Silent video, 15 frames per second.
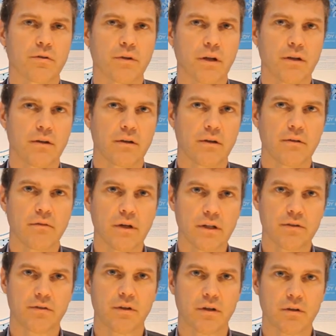that the
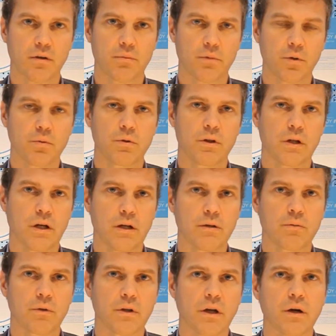device can communicate
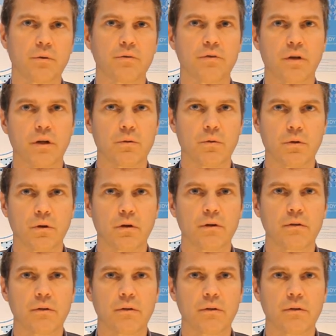with the outside world.